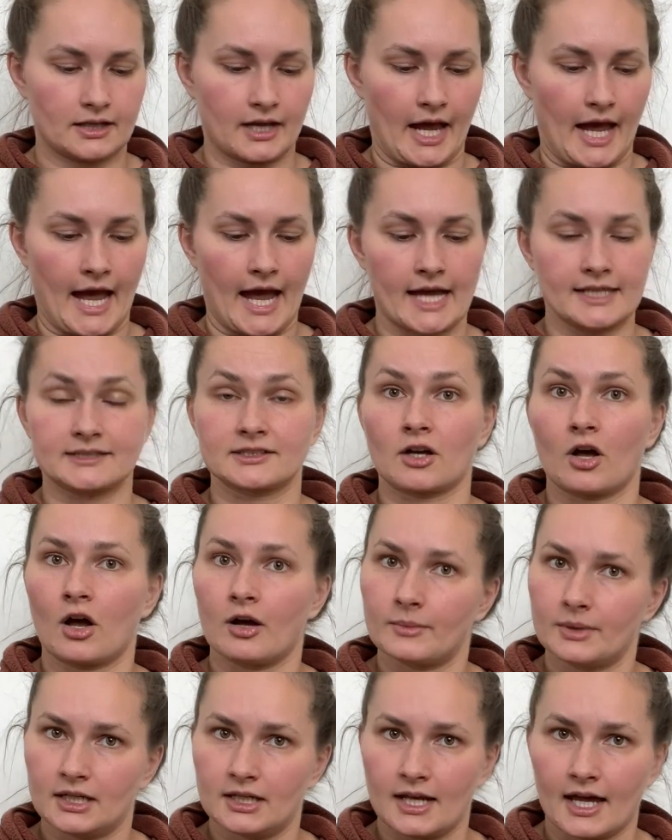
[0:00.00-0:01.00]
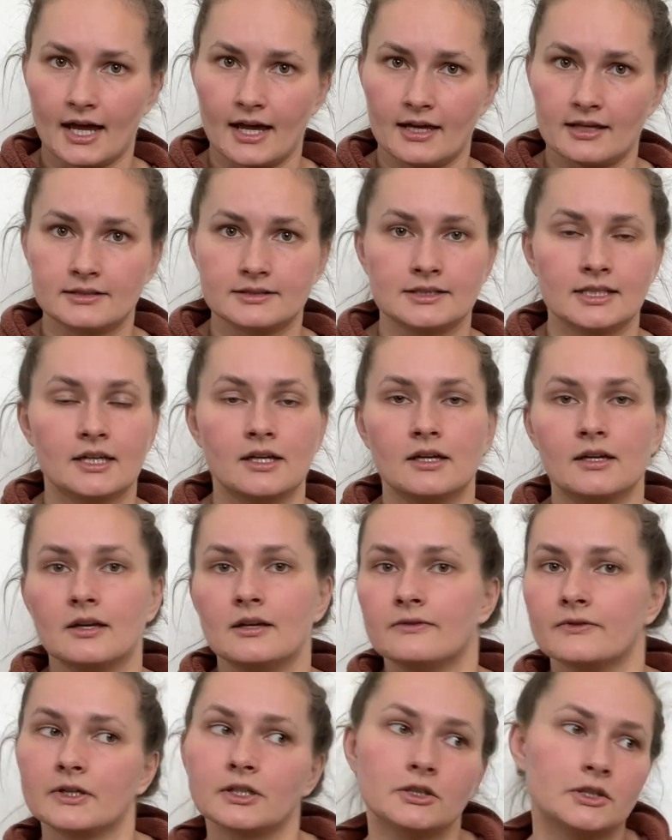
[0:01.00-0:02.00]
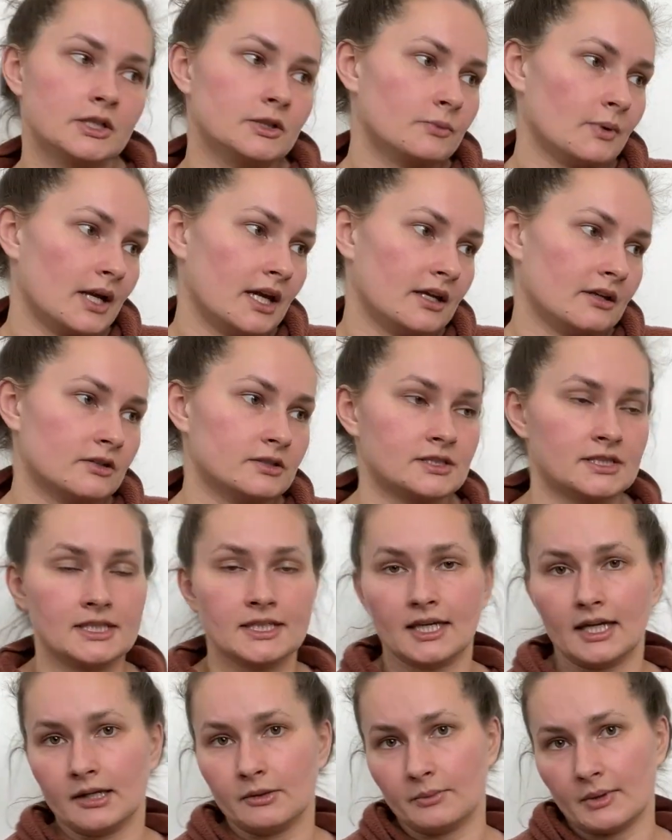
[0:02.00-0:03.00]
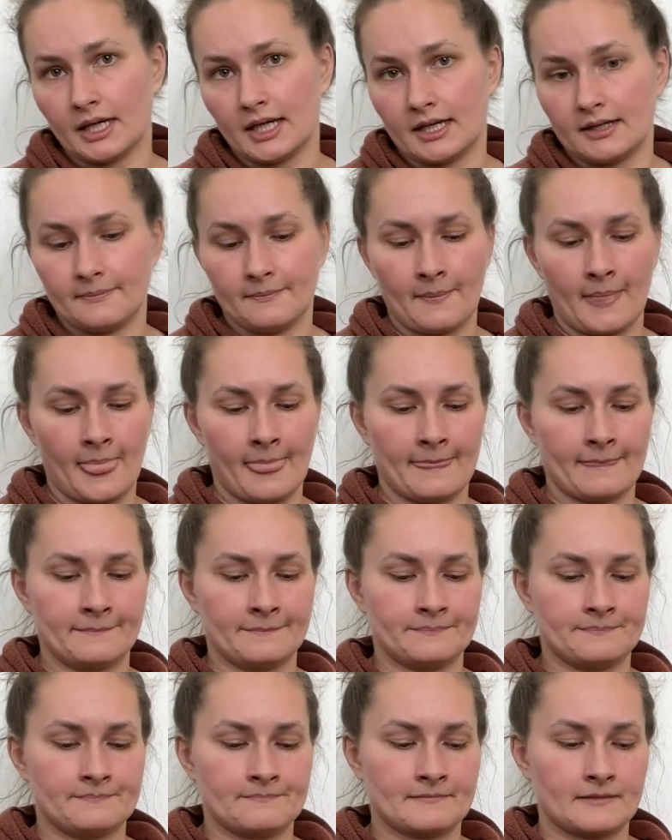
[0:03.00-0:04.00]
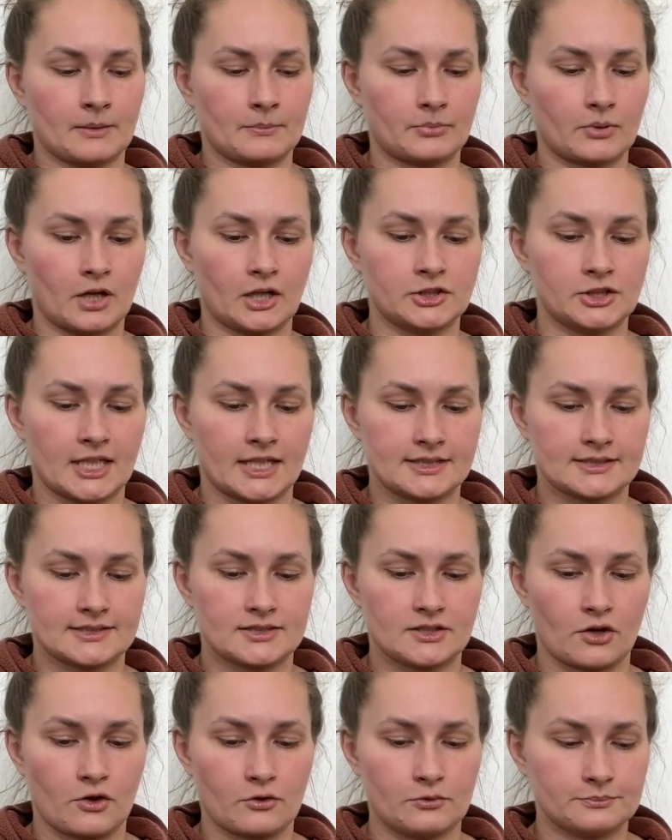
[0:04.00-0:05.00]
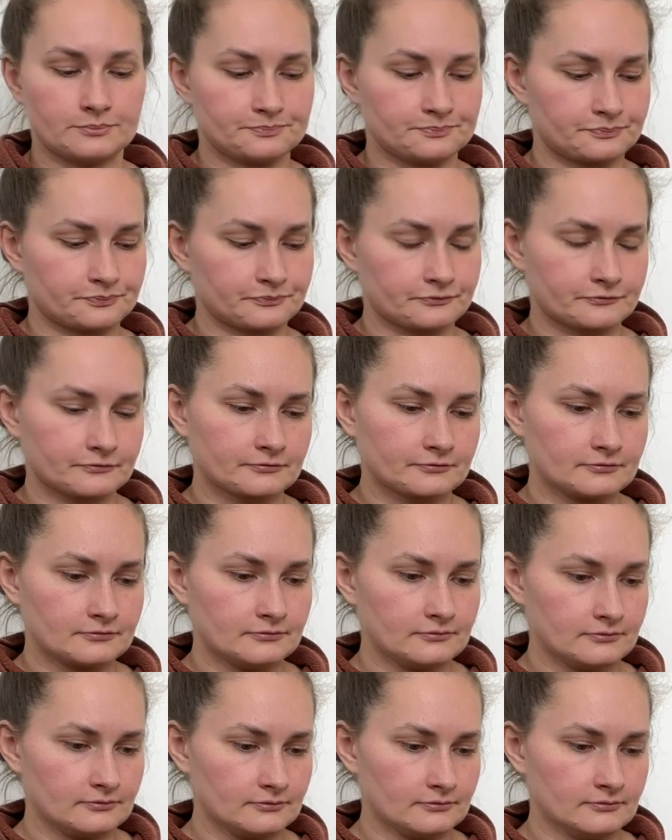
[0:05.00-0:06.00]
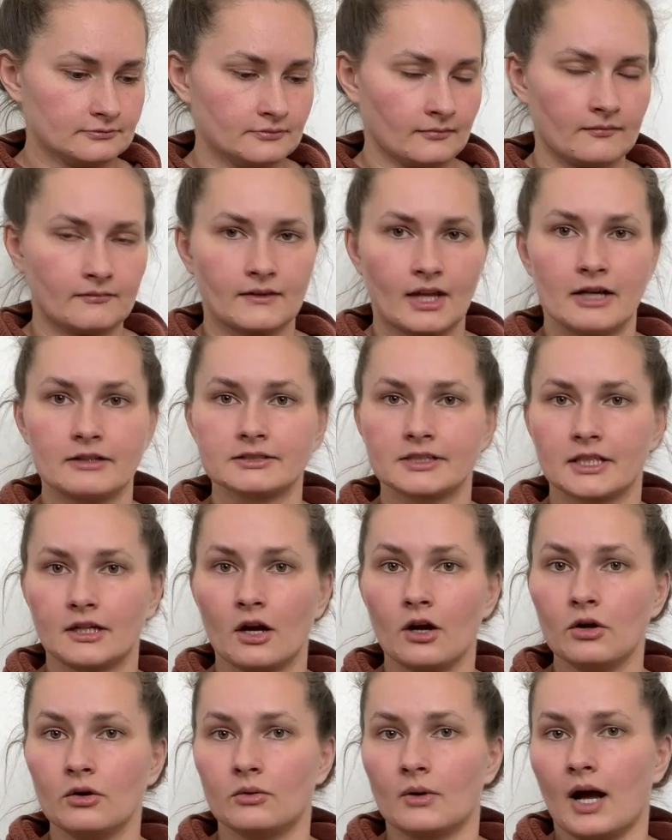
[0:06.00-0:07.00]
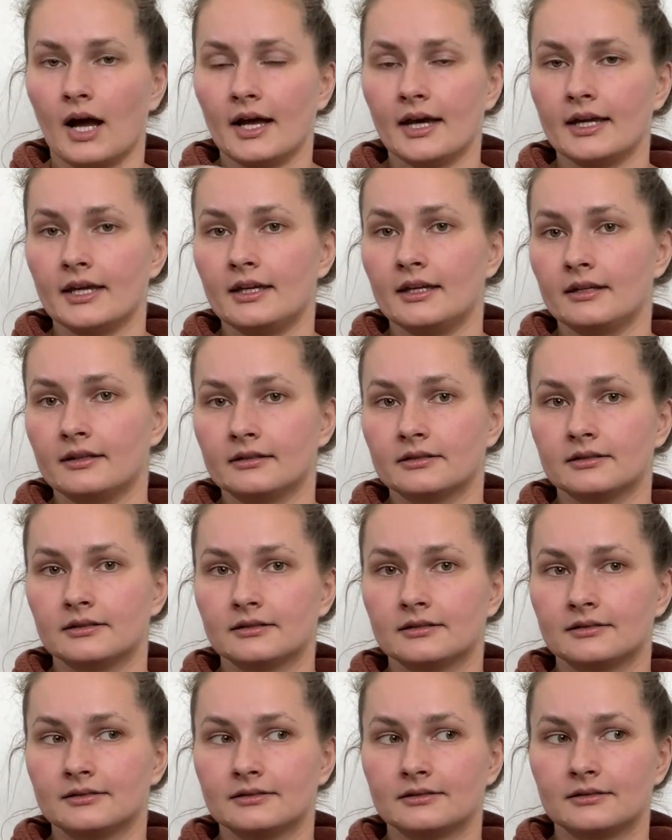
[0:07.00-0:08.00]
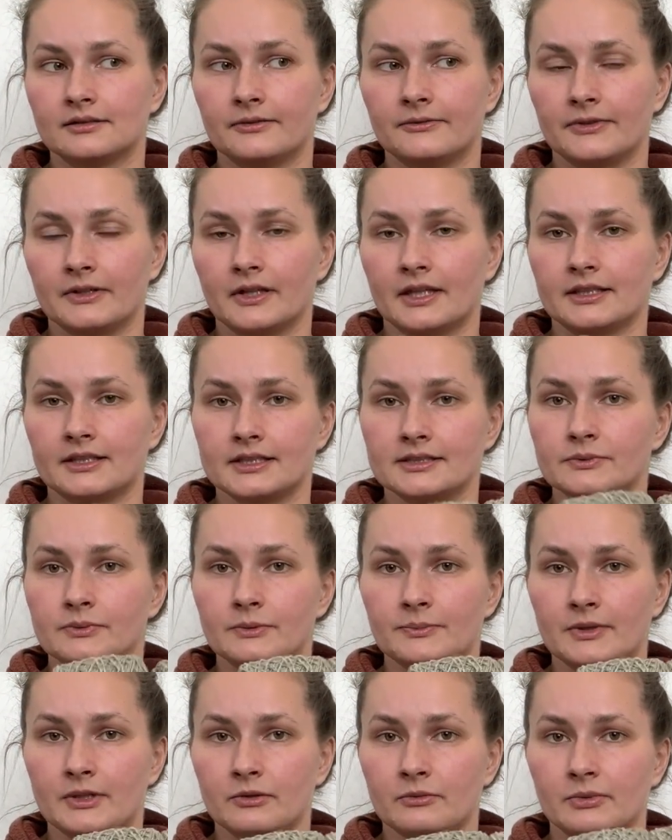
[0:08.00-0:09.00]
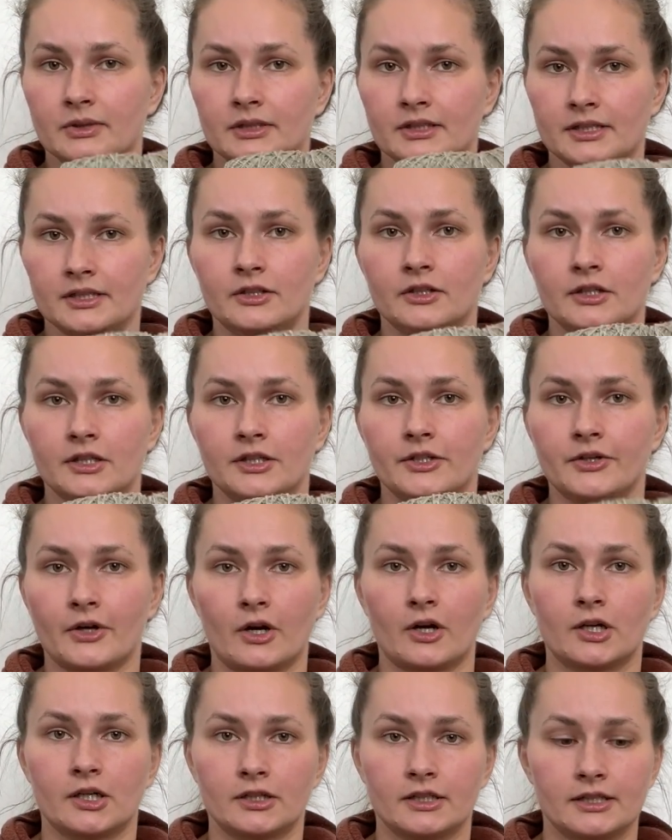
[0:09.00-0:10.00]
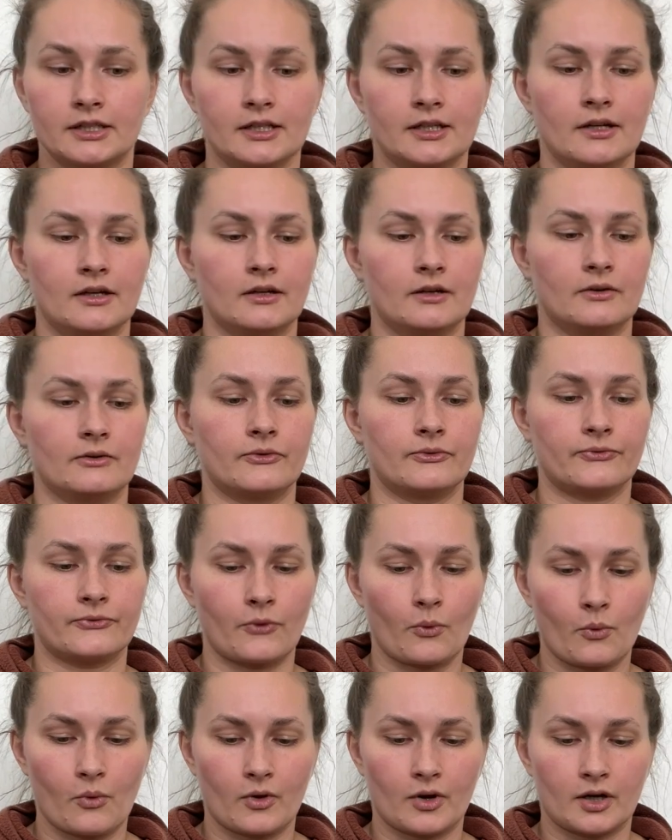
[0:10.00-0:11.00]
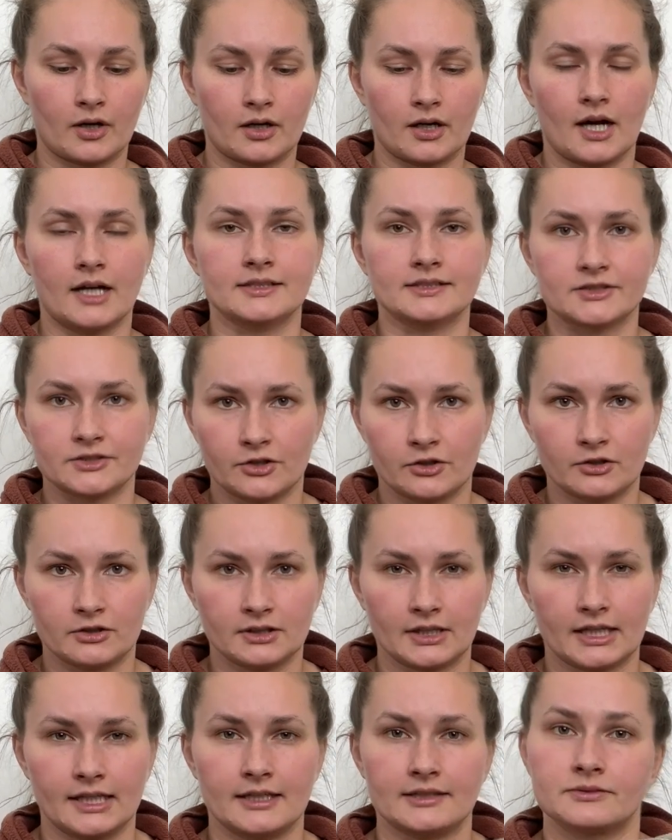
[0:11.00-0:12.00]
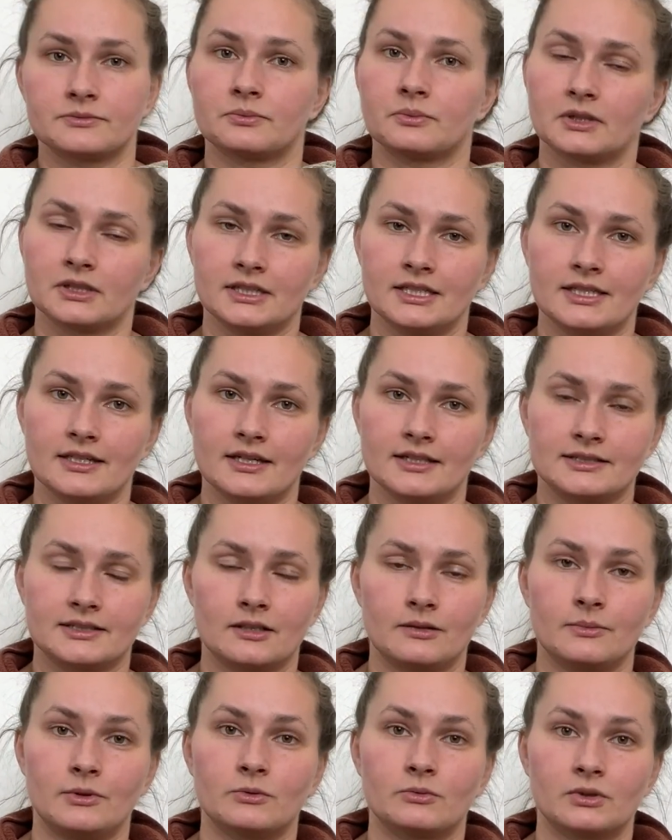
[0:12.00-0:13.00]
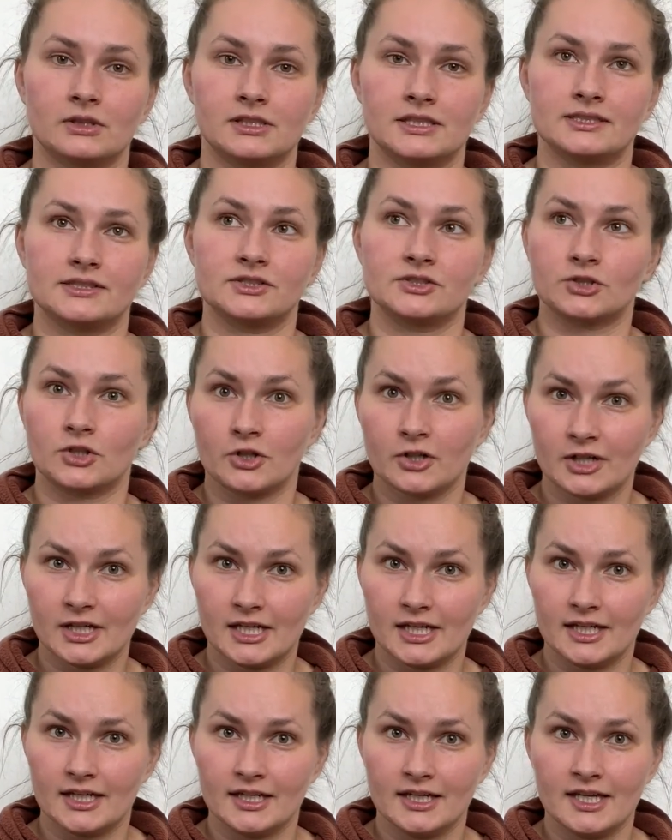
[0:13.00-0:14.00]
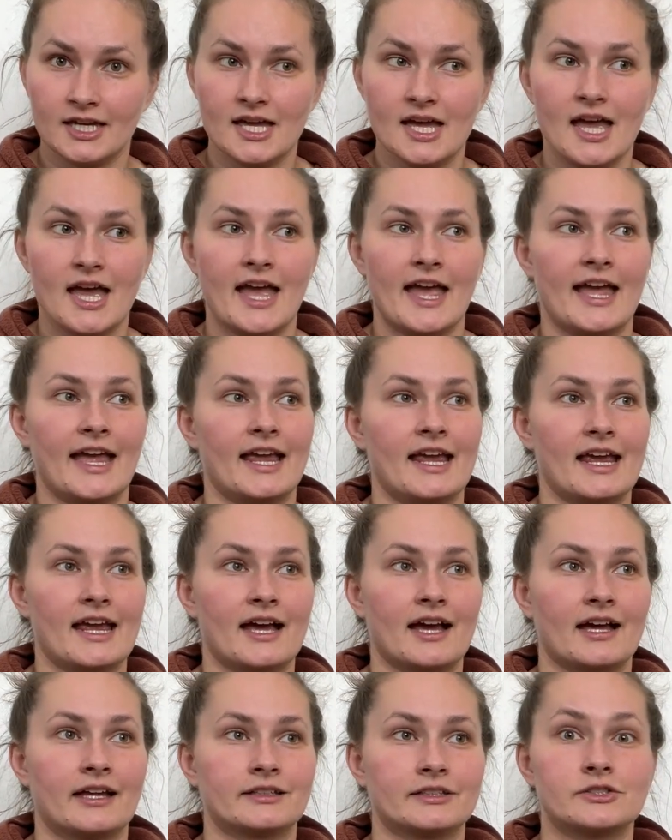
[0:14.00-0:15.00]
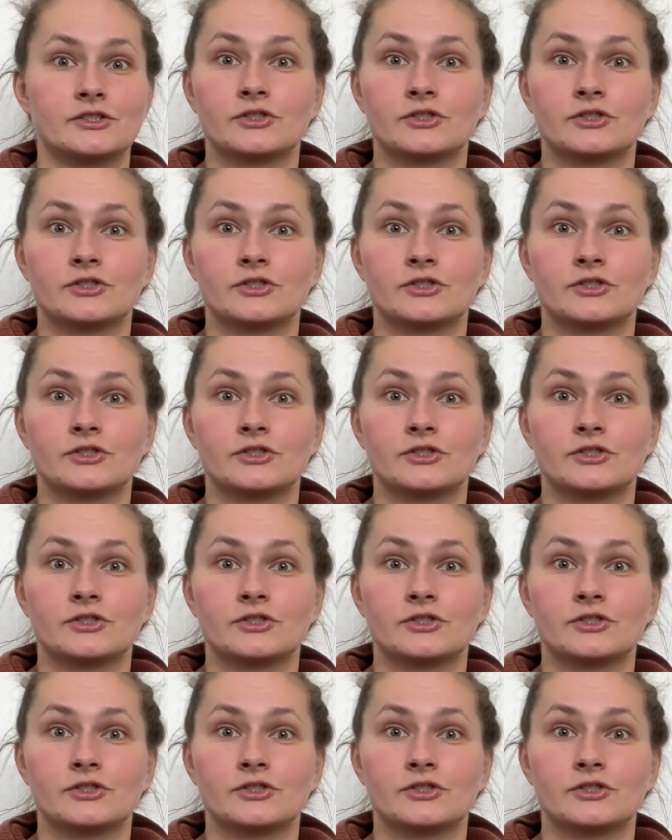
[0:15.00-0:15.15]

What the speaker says: as common as fingering weight or DK weight projects. So I was like, oh, I feel like this would be a really good yarn for a skirt. Like, it's going to be really sturdy and